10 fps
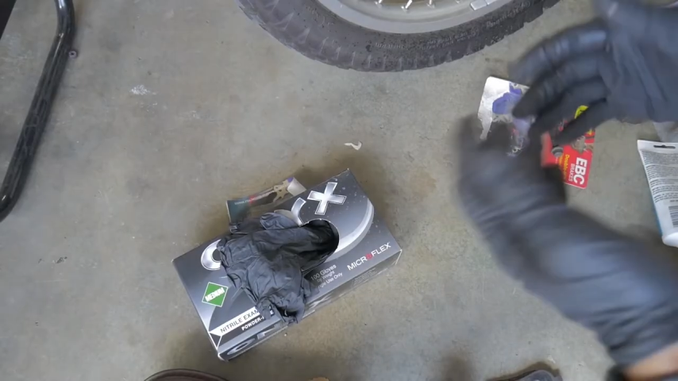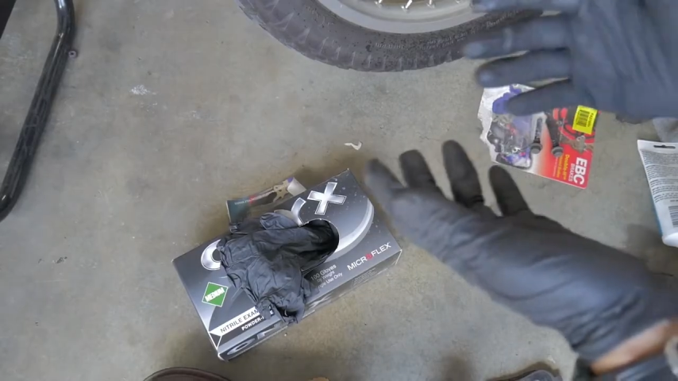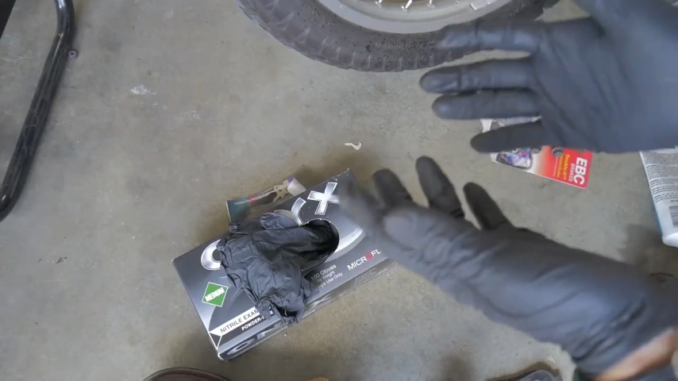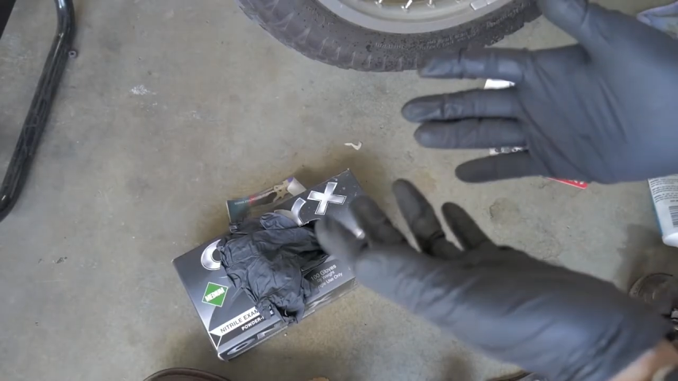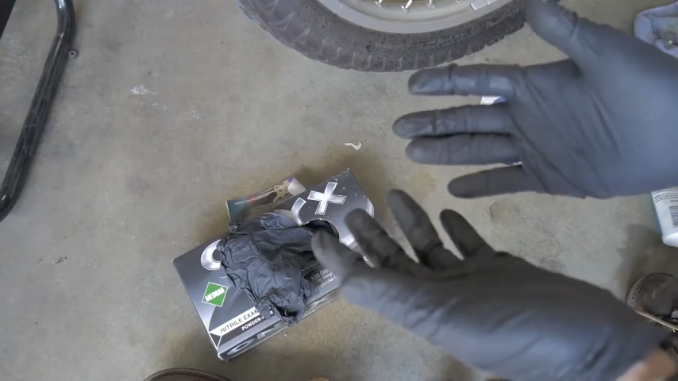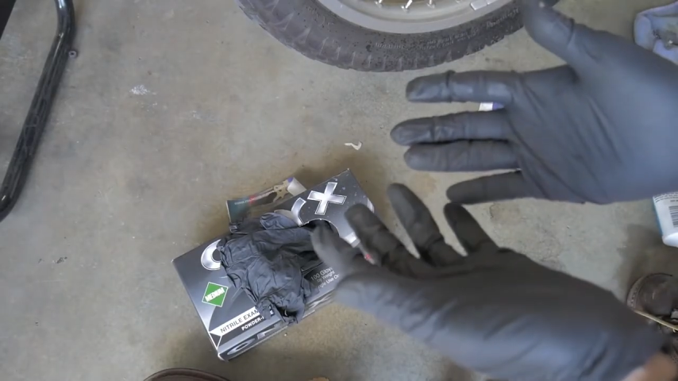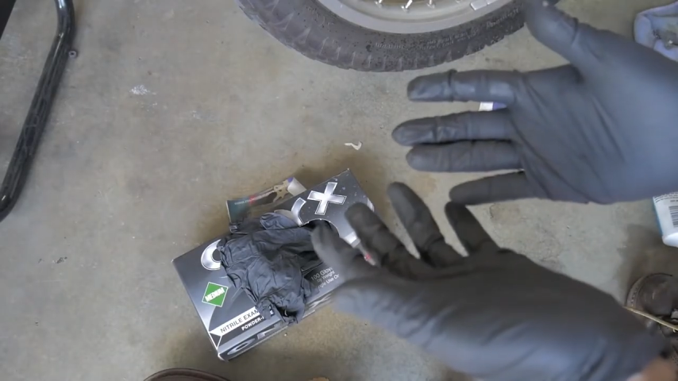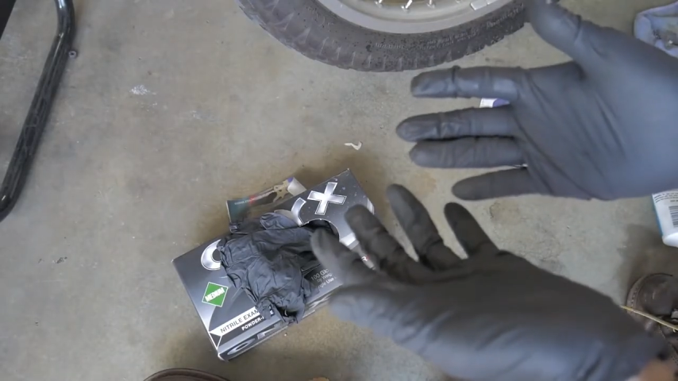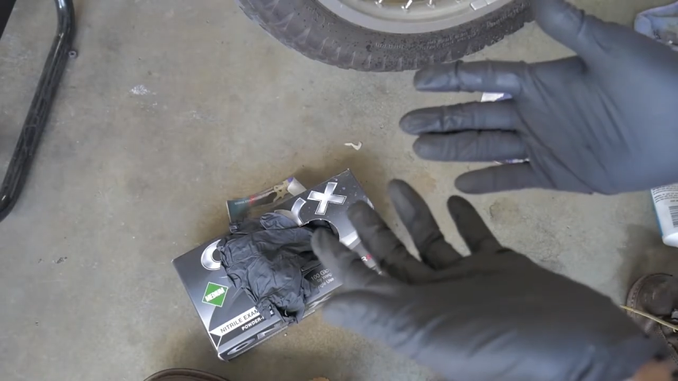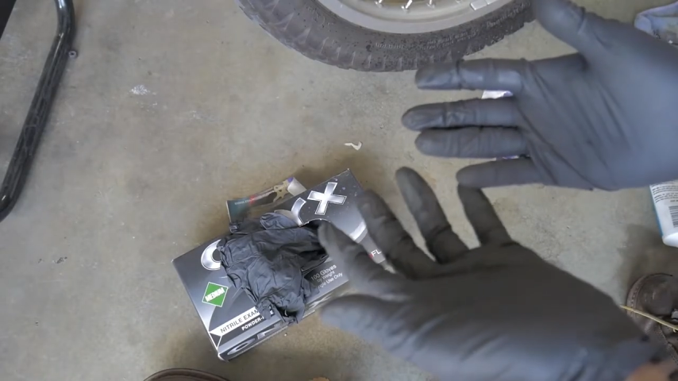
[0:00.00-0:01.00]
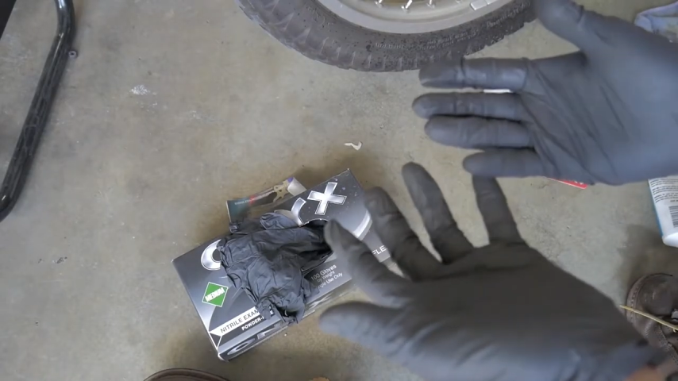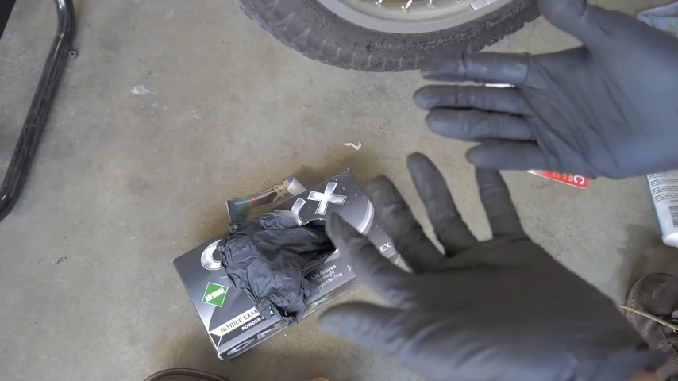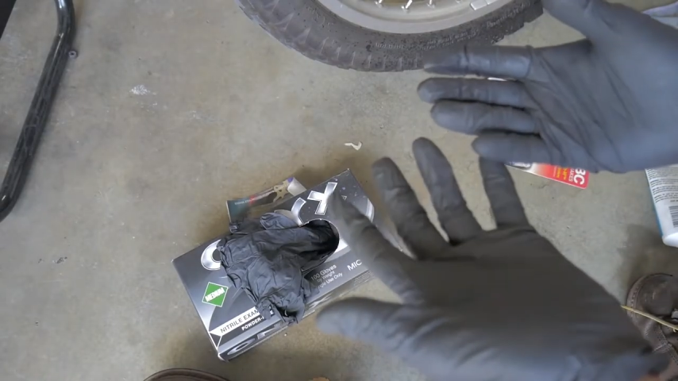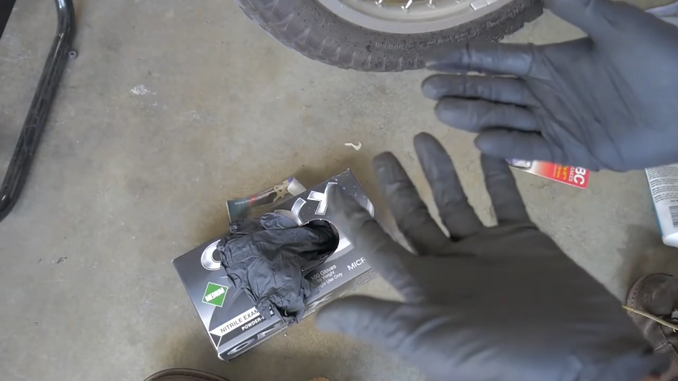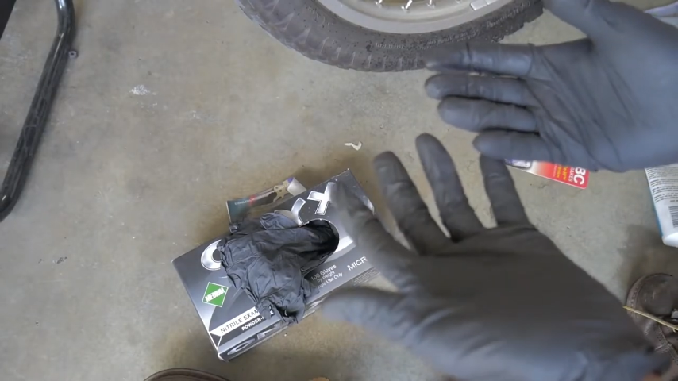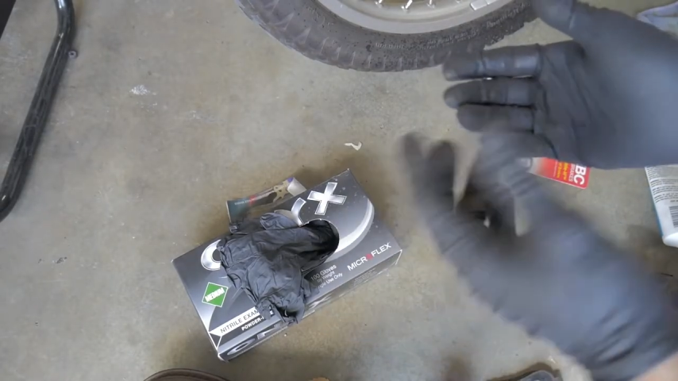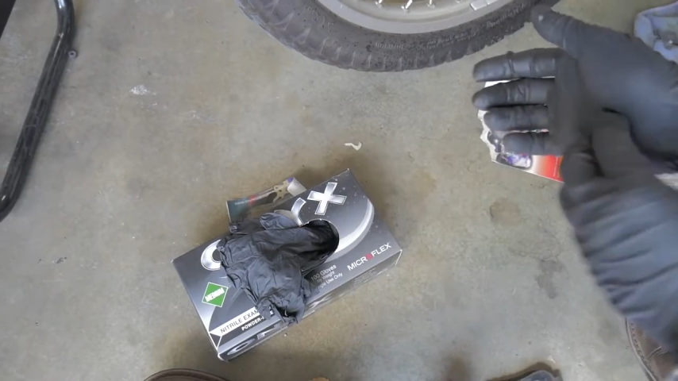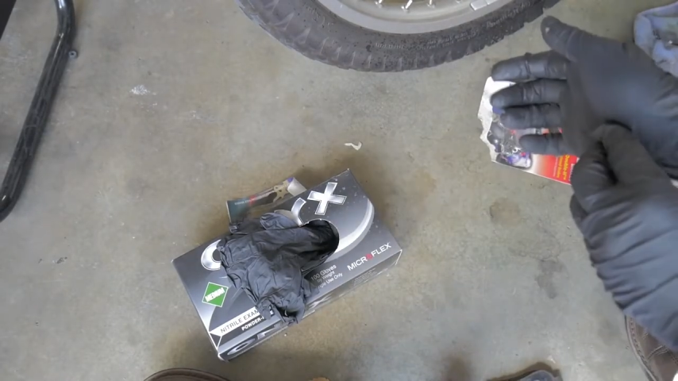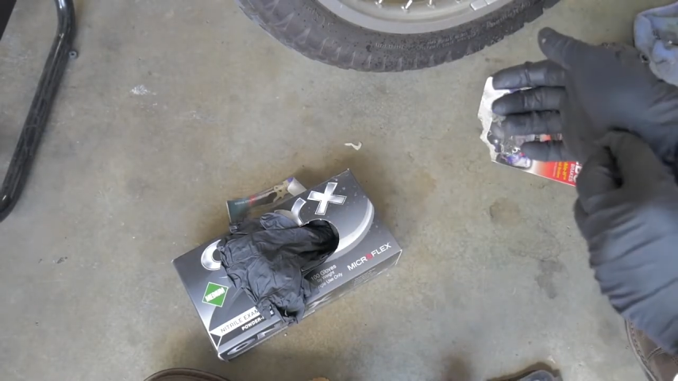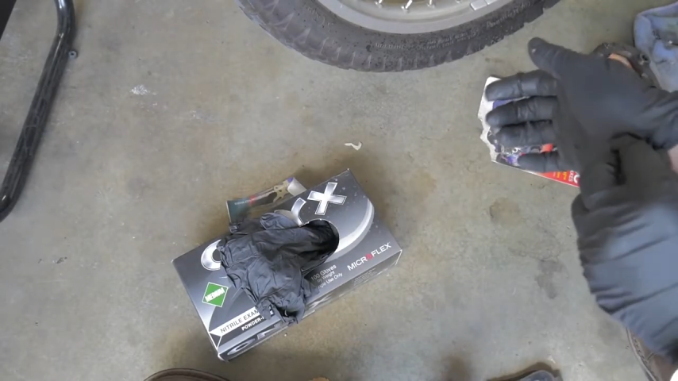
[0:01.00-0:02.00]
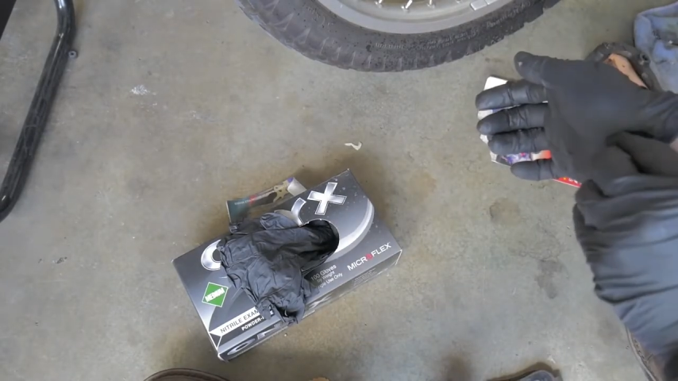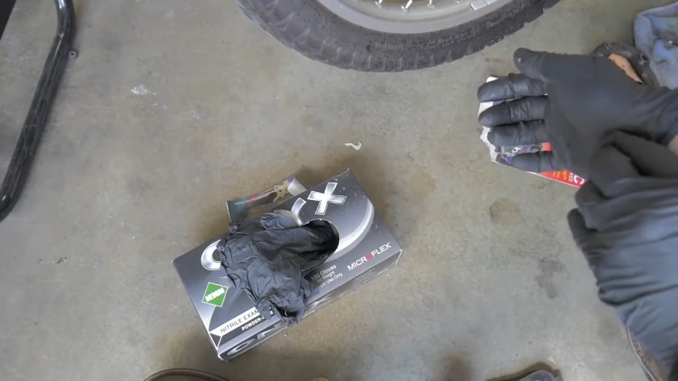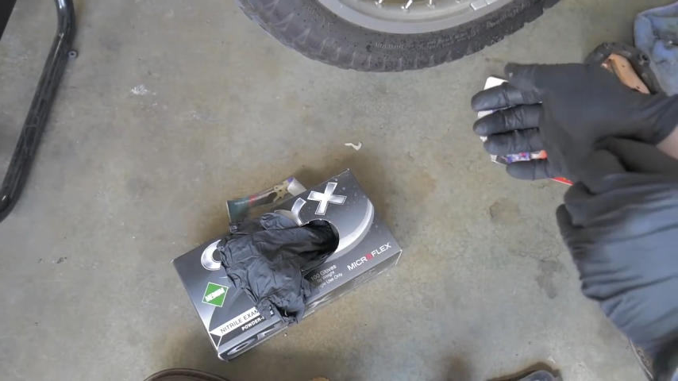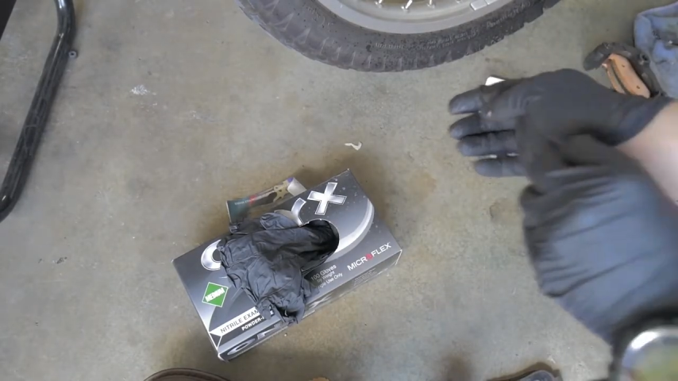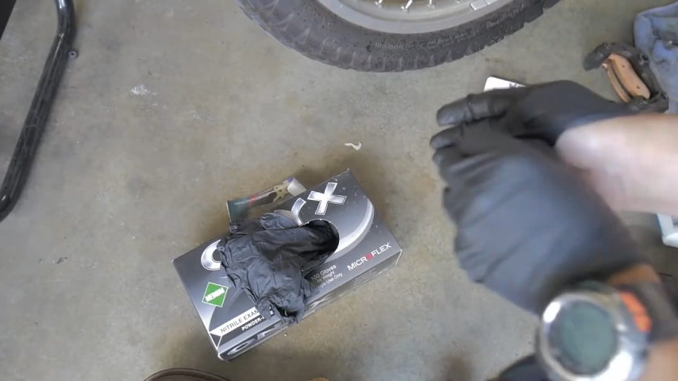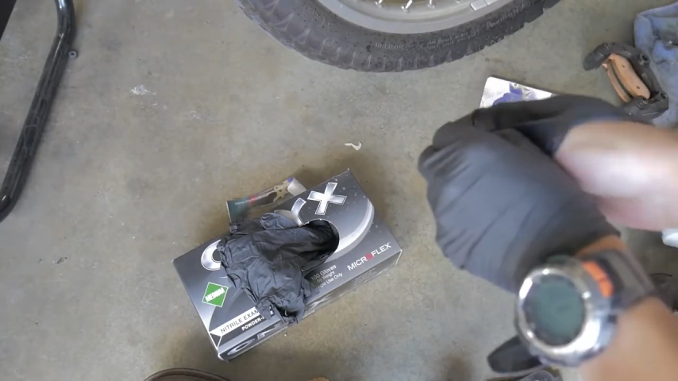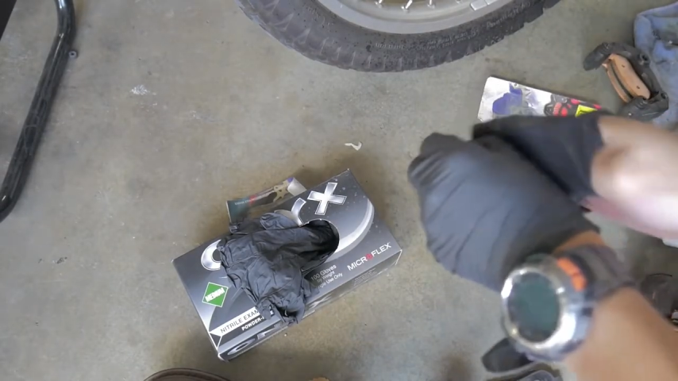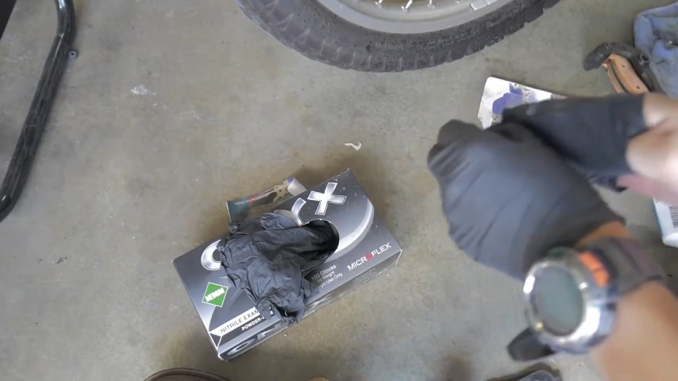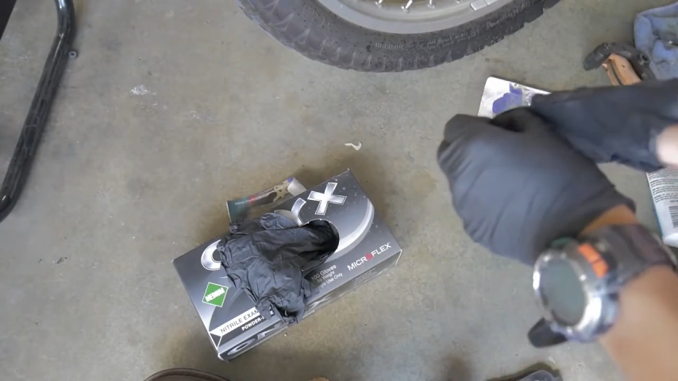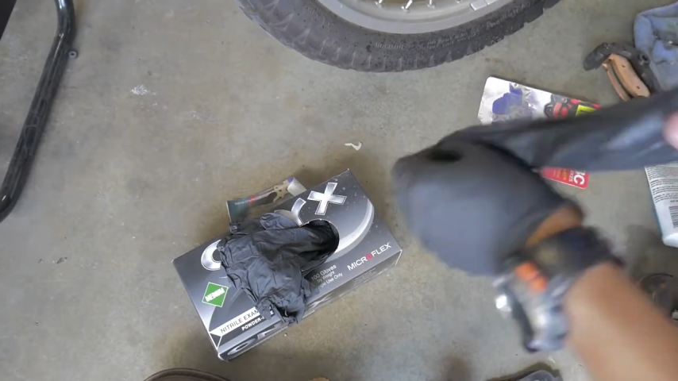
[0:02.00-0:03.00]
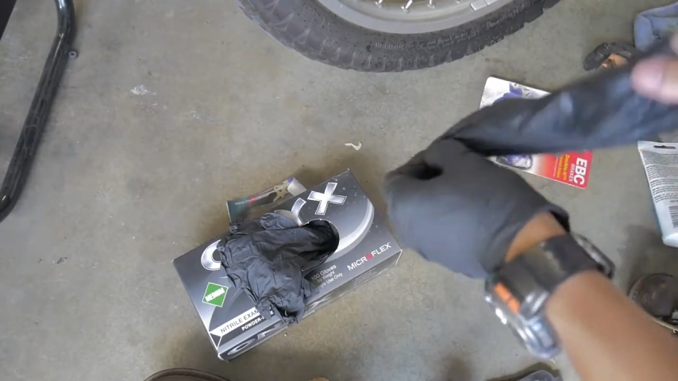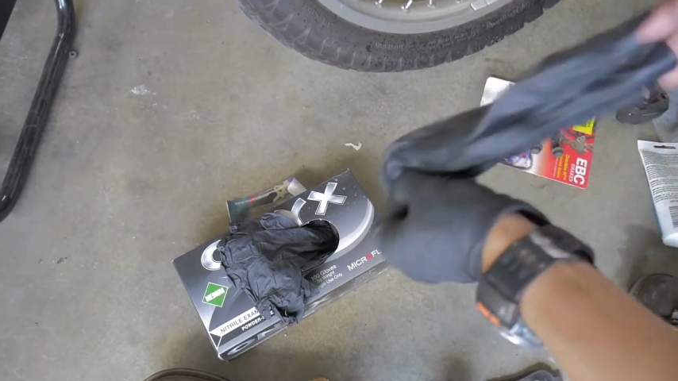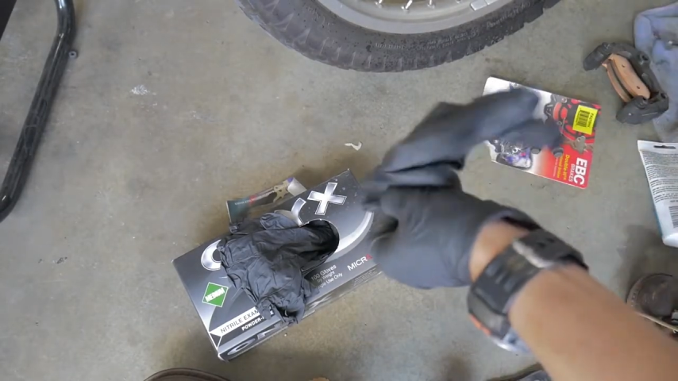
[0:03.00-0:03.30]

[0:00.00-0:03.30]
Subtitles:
Nobody's mouth can be seen.